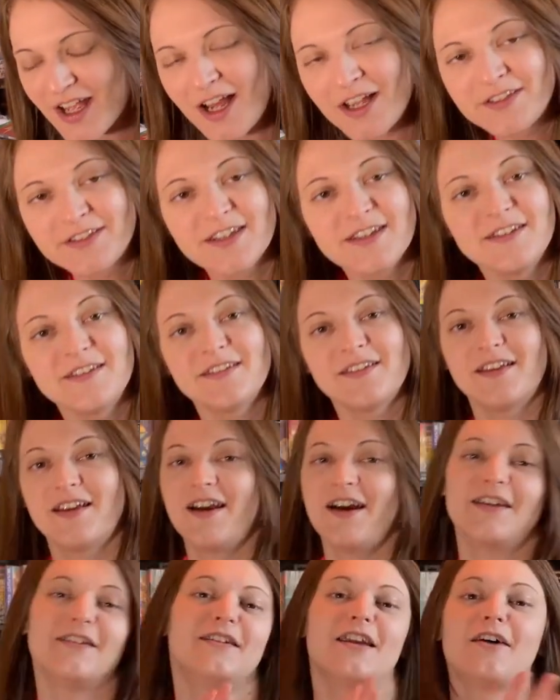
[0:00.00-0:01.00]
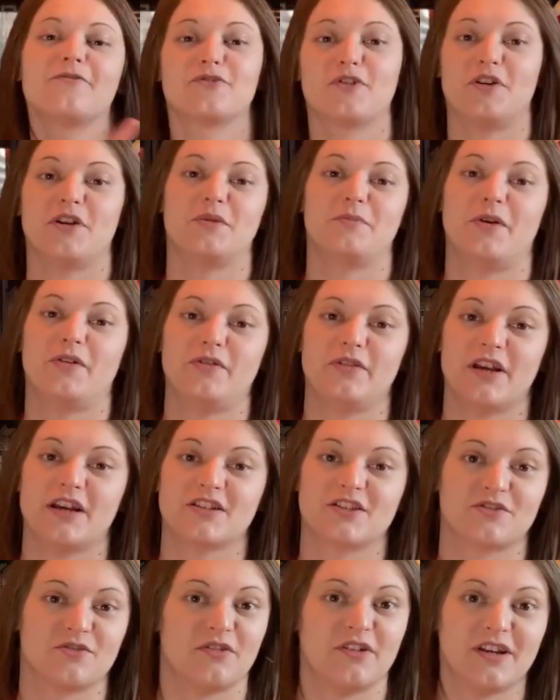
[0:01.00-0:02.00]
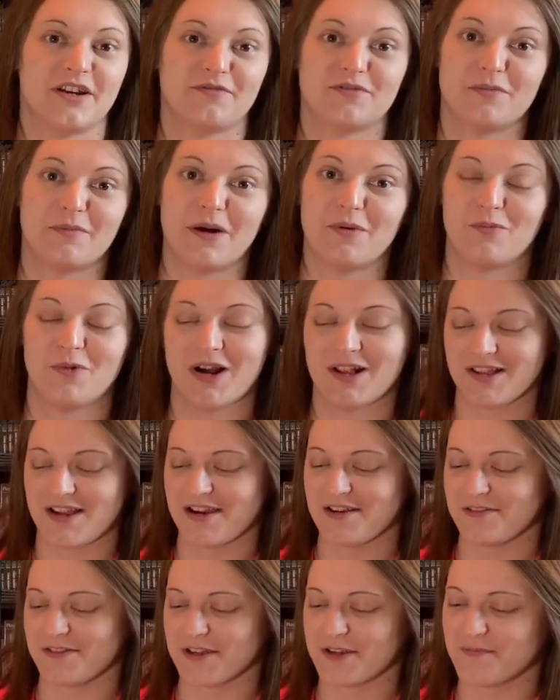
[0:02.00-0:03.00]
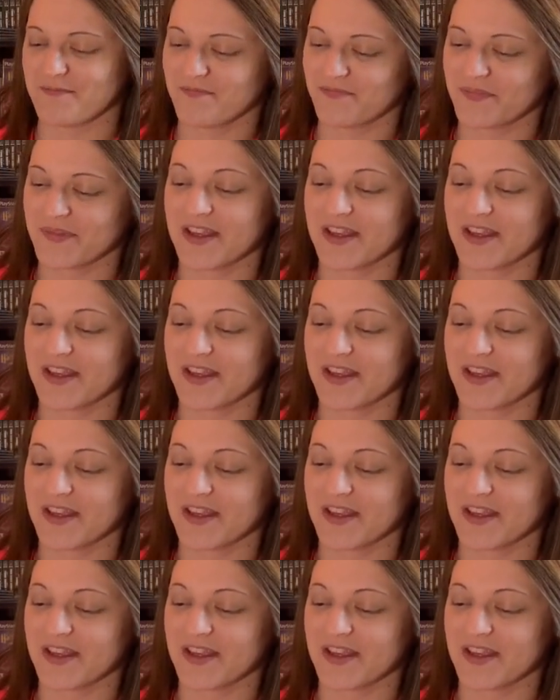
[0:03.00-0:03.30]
I never in a million years thought it'd have the Manuel either.